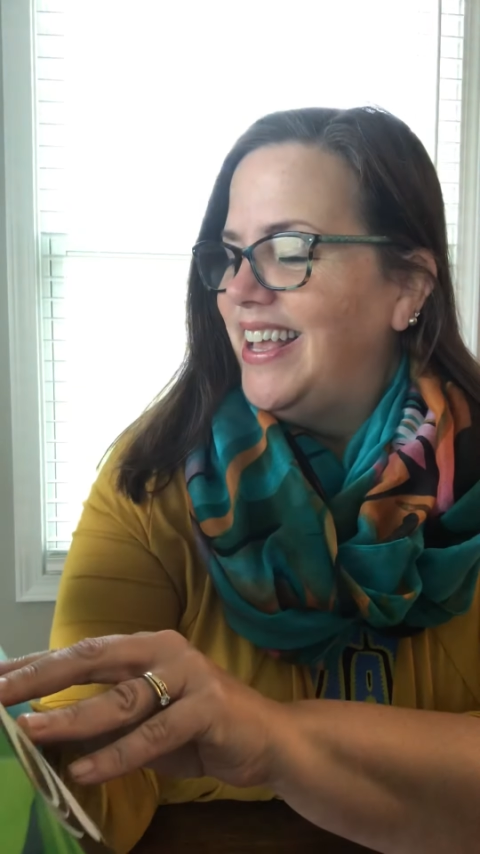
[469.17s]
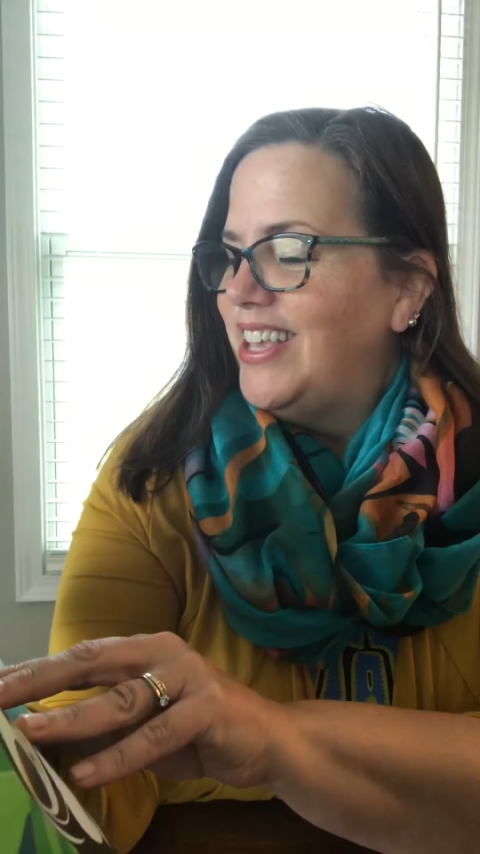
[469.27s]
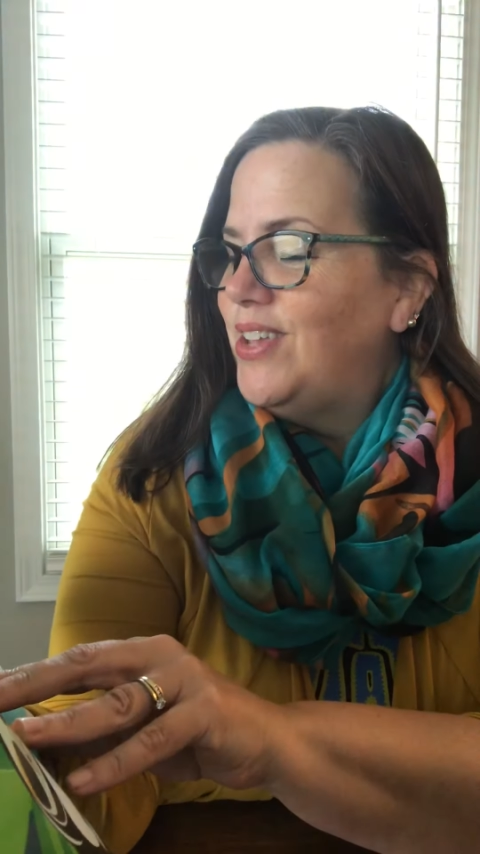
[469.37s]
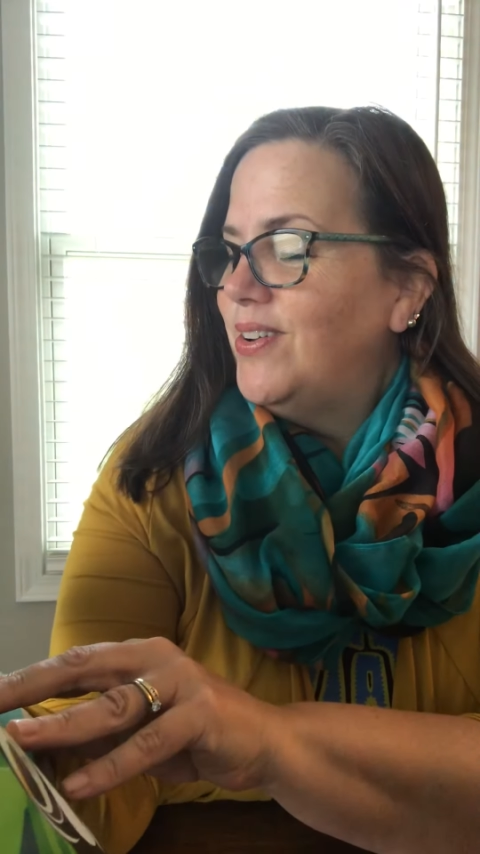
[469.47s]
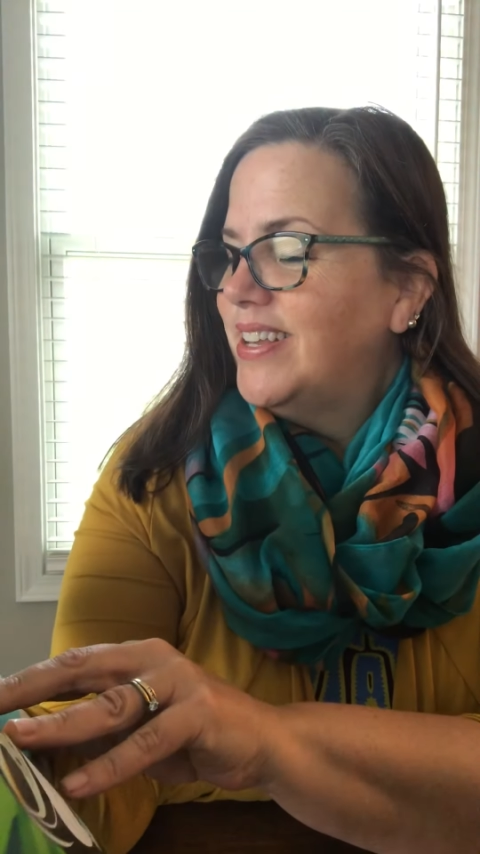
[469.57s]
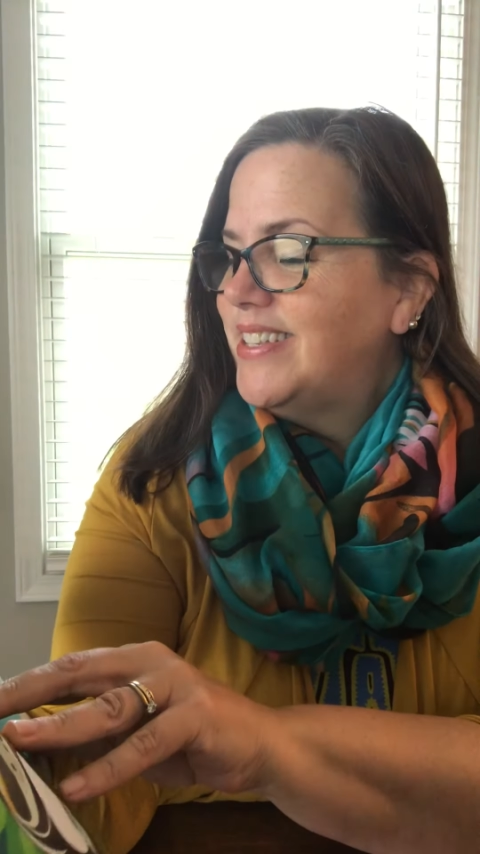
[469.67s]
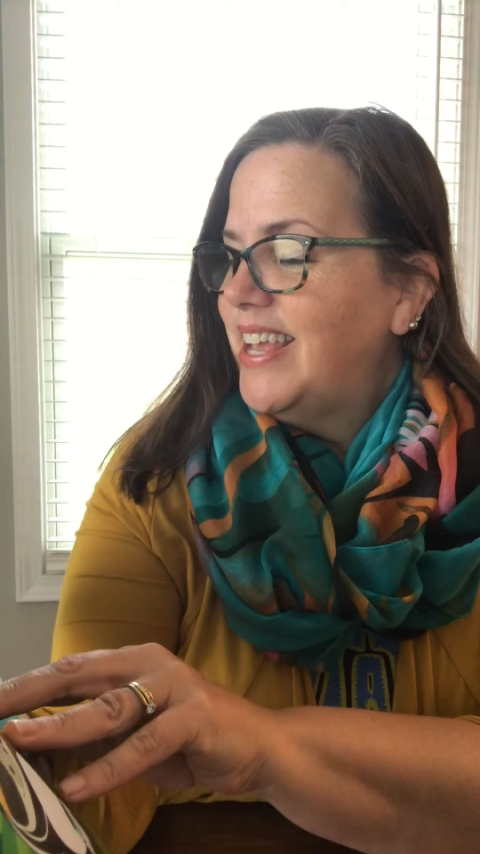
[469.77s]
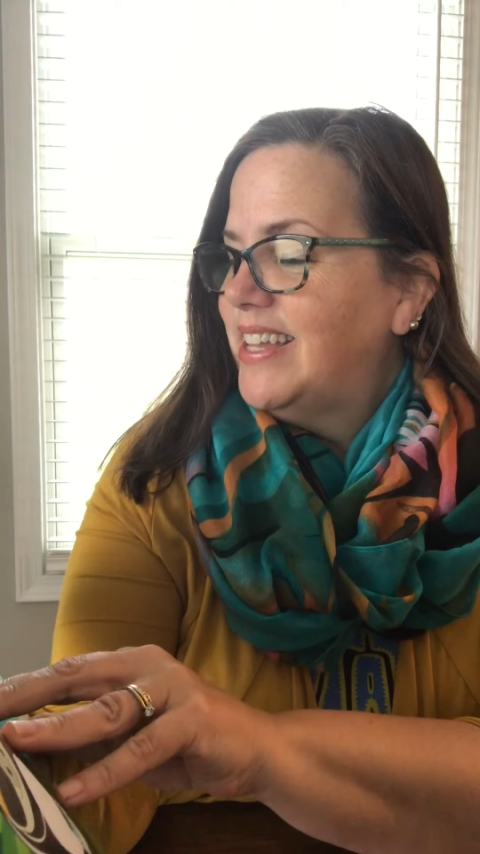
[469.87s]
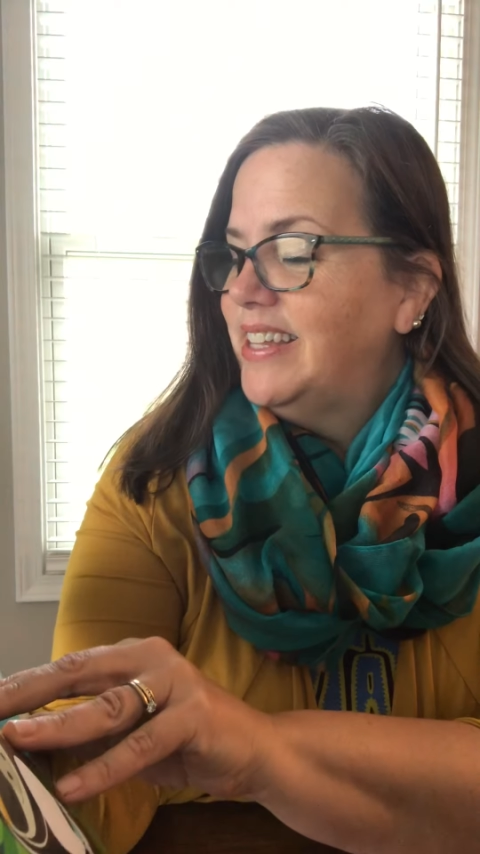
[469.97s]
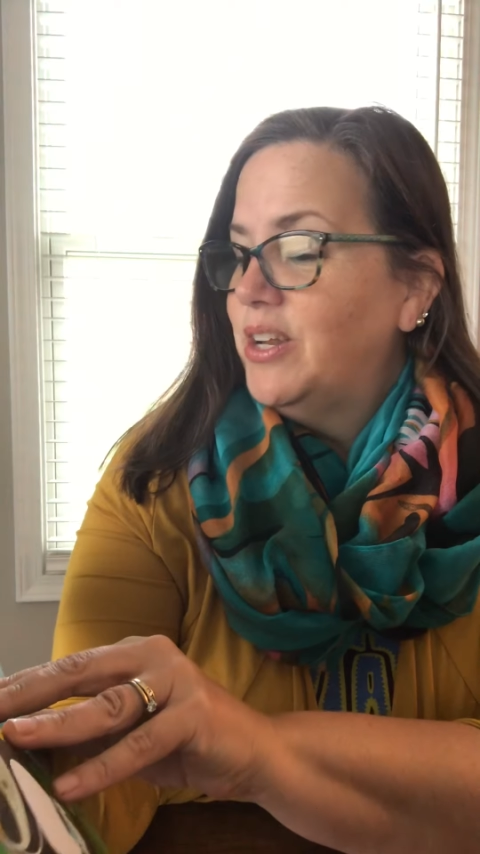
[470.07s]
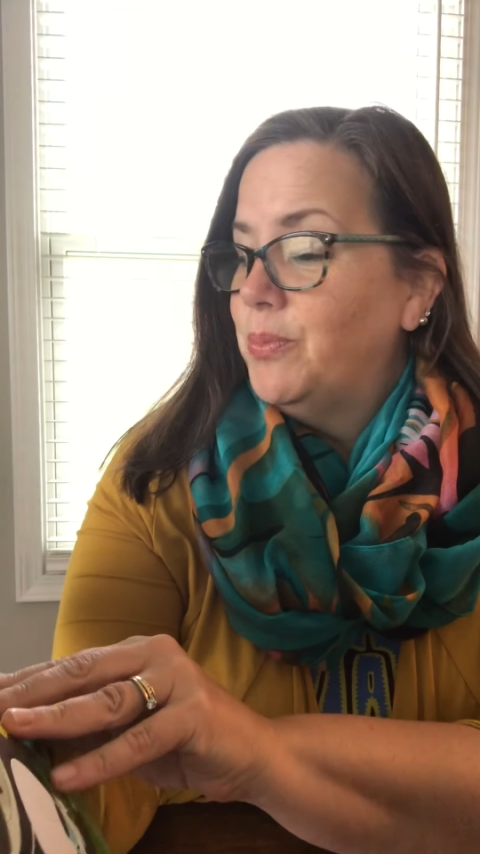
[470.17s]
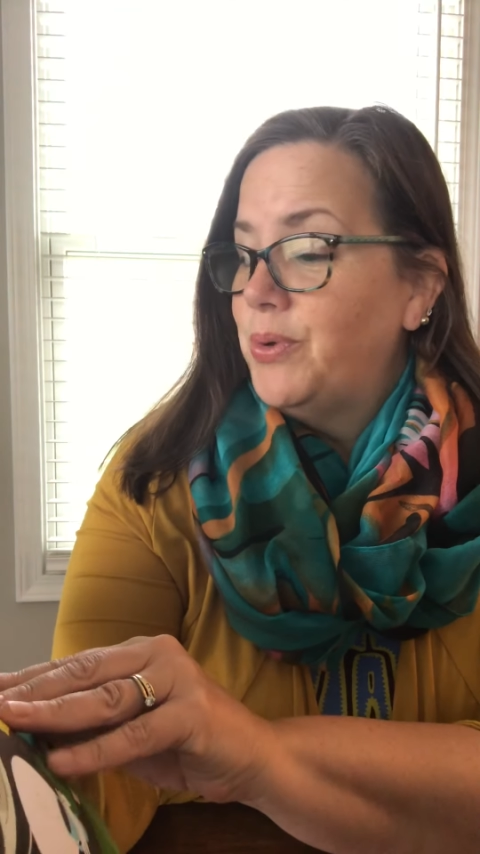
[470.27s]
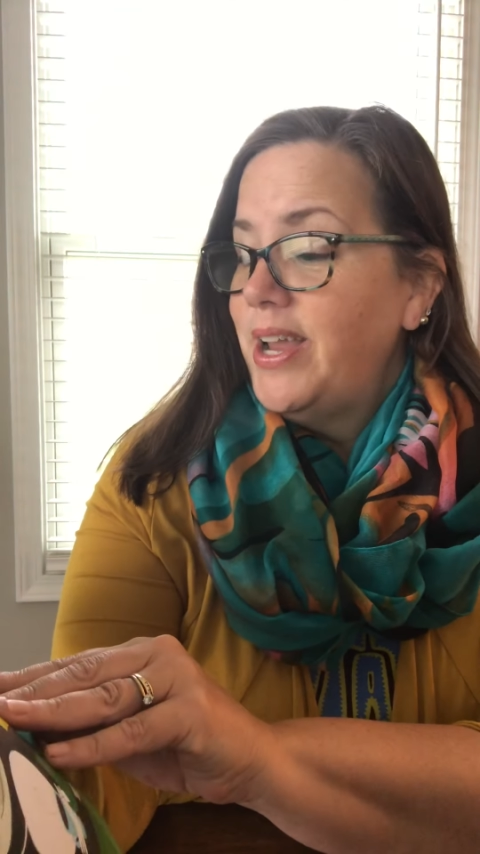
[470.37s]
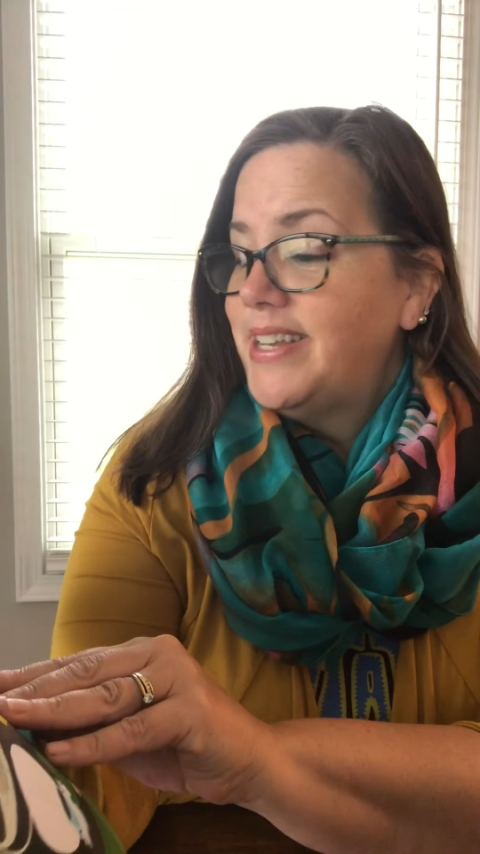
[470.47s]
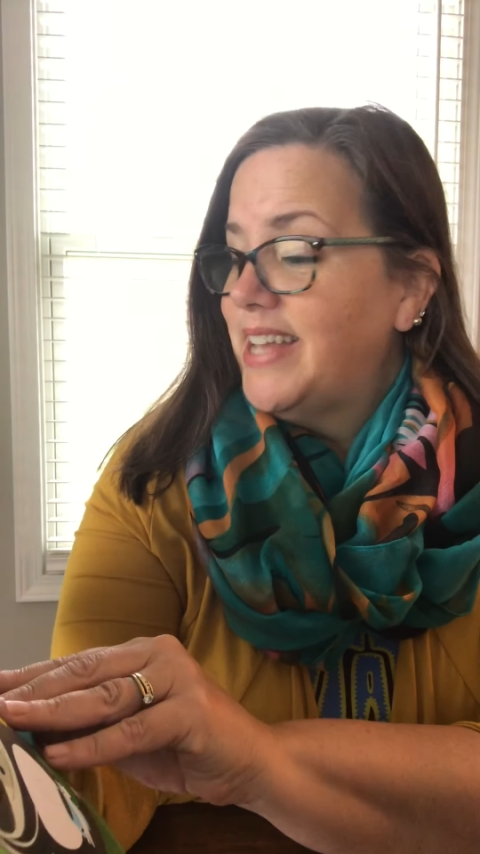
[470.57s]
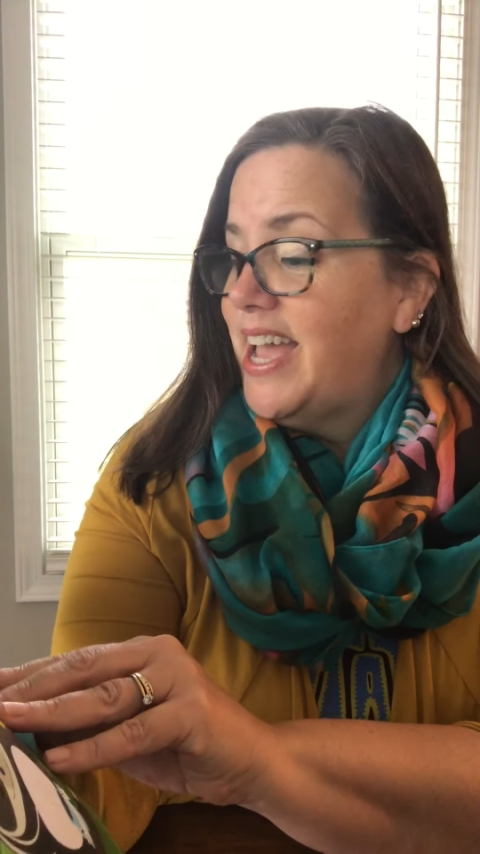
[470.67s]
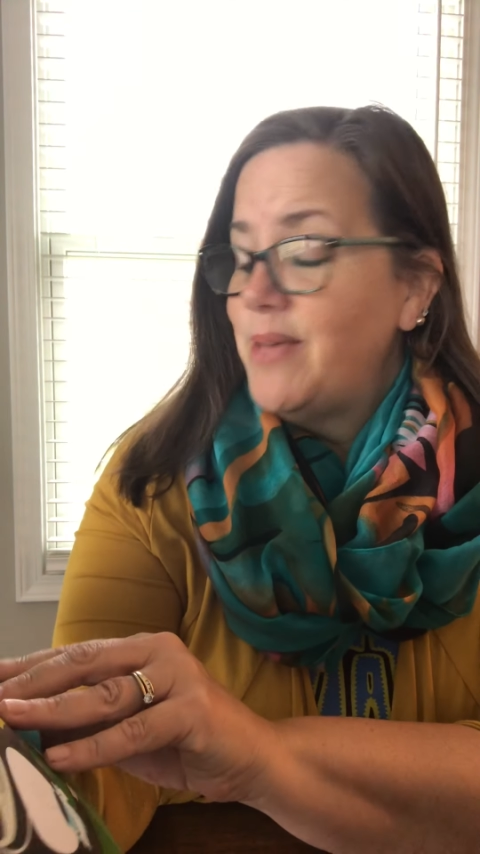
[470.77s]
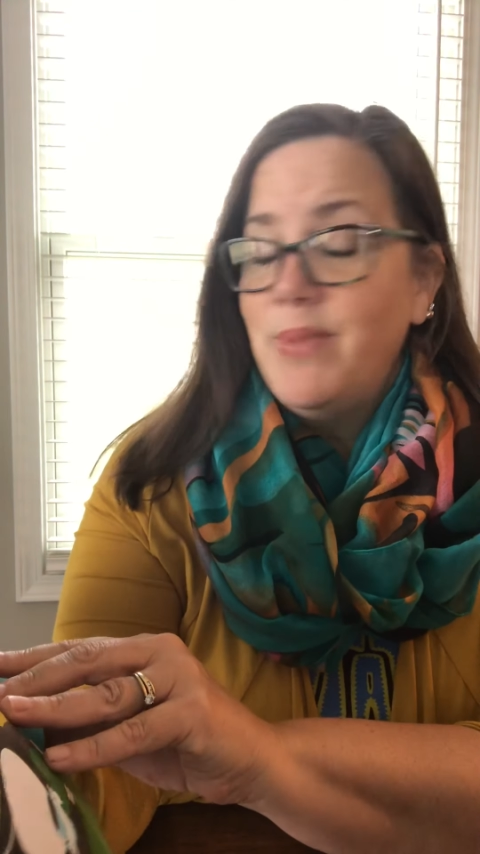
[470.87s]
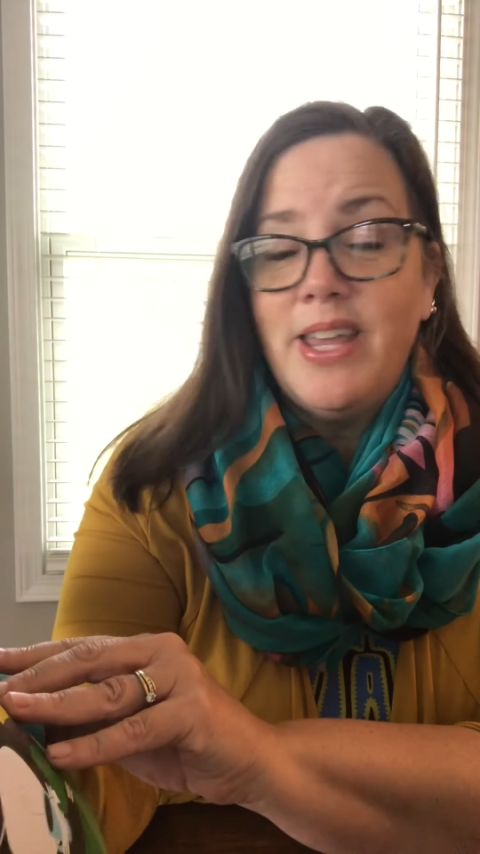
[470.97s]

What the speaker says: You can take a little break time